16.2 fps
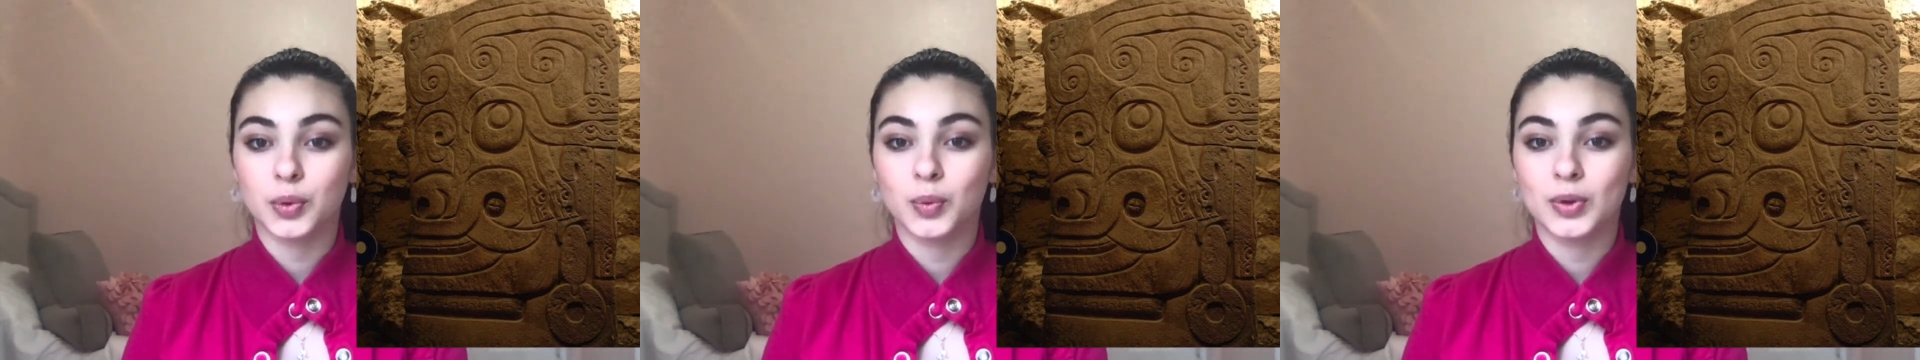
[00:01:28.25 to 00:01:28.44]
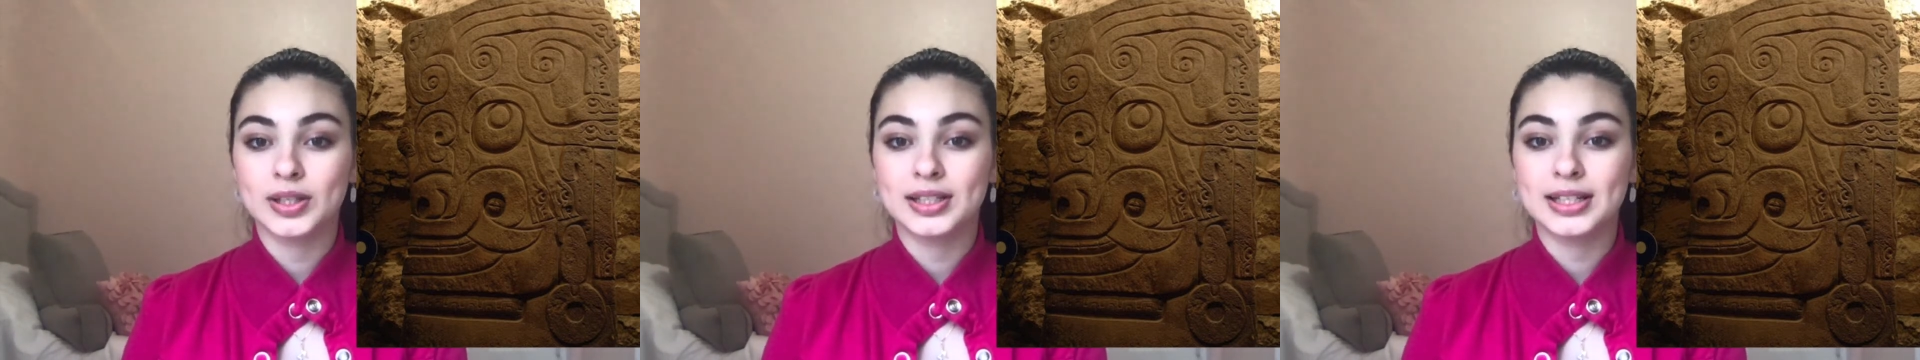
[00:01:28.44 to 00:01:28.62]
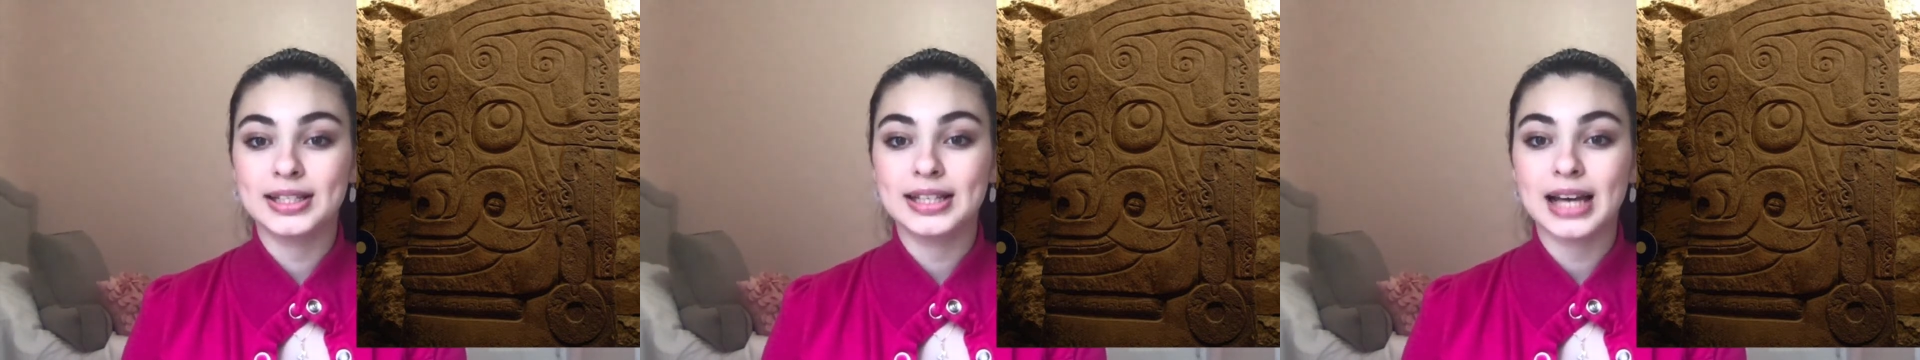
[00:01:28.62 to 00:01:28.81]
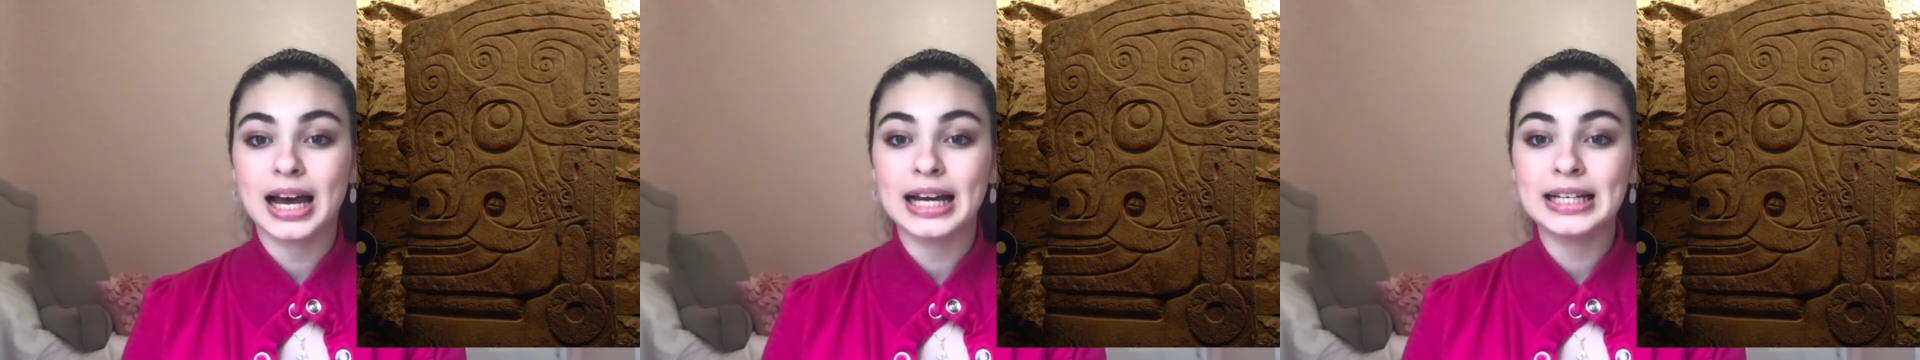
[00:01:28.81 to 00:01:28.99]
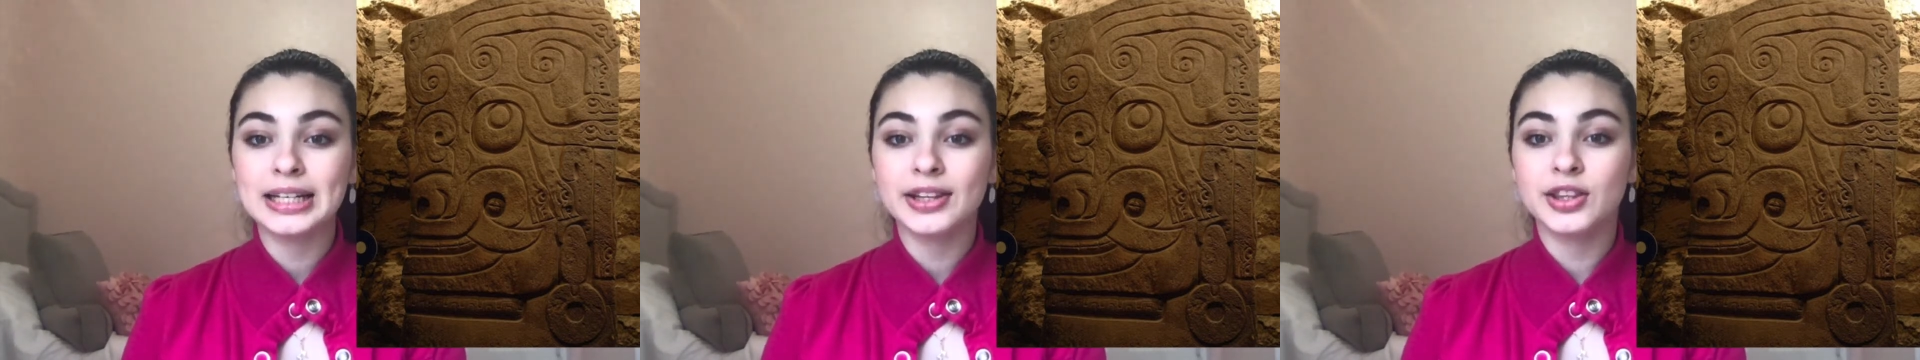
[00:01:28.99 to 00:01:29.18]
was
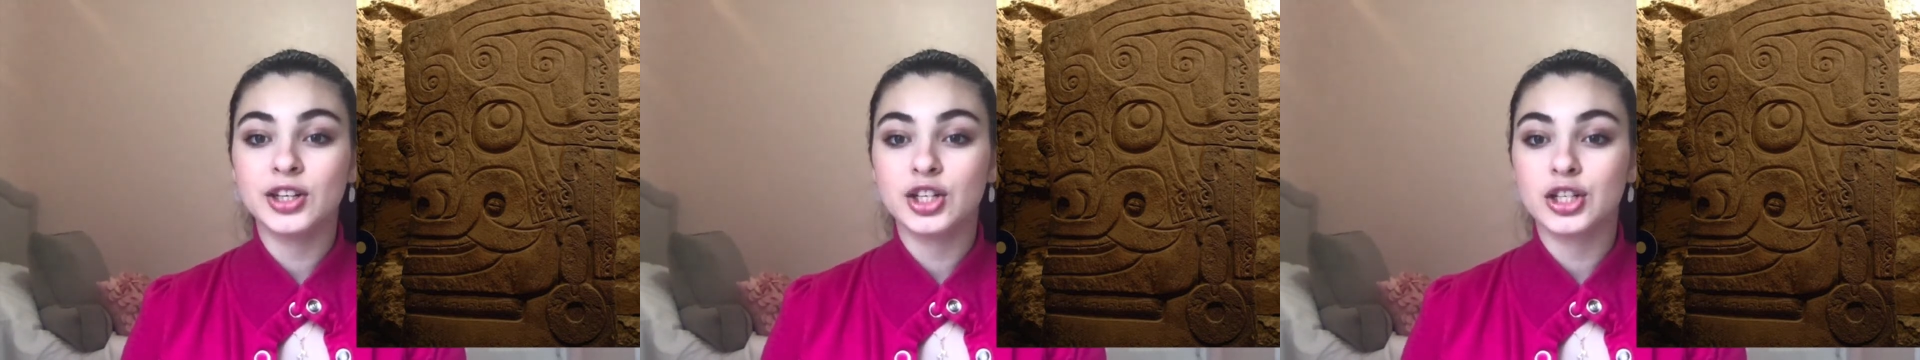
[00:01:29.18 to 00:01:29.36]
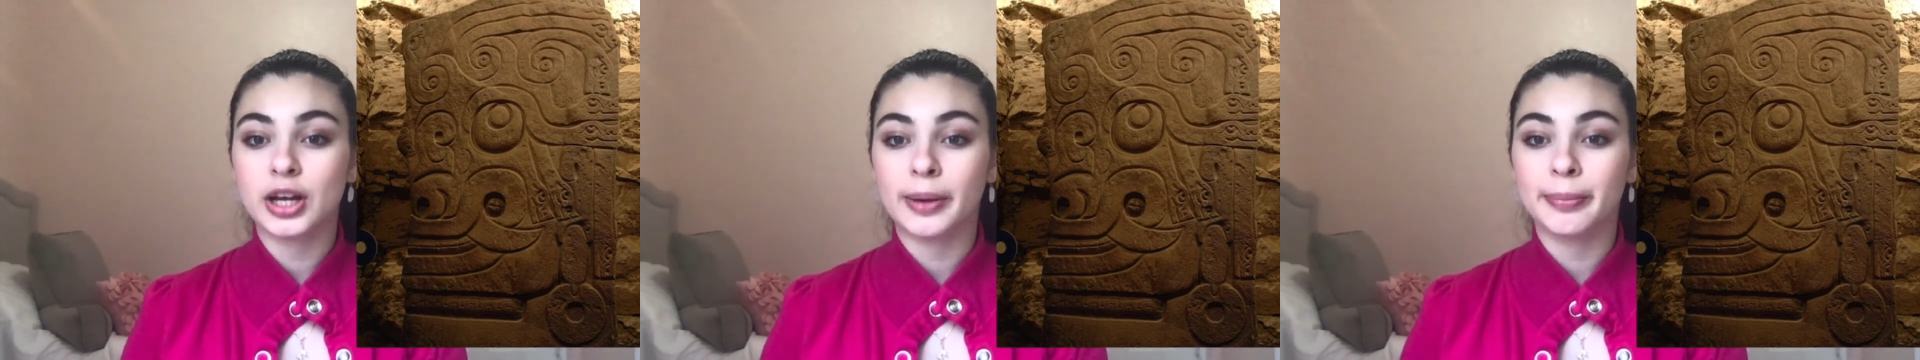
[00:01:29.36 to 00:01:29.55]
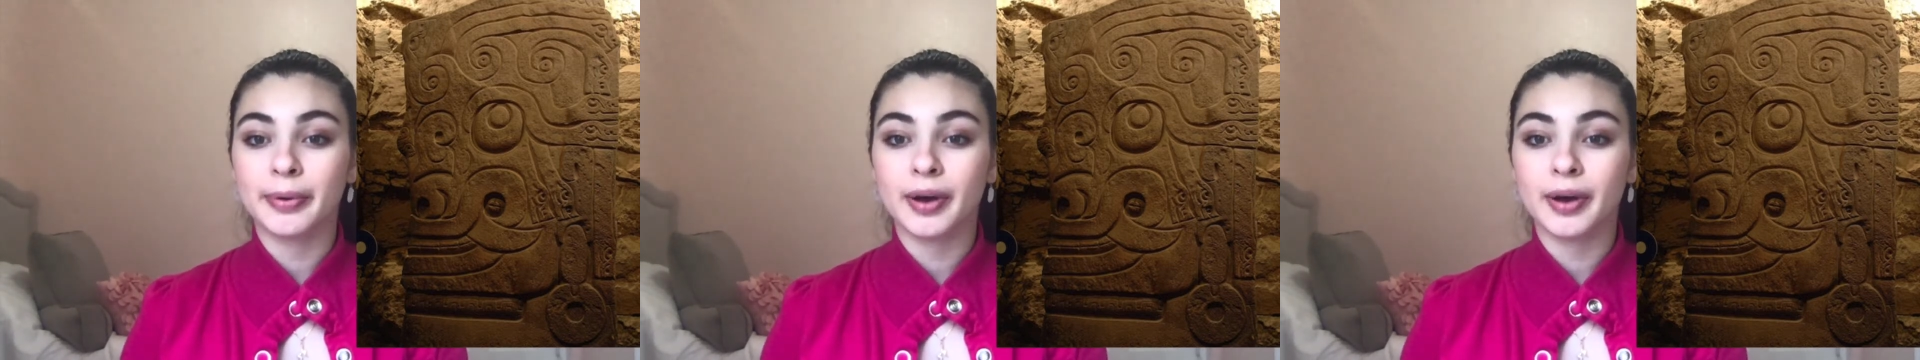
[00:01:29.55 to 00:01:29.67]
designed in the shape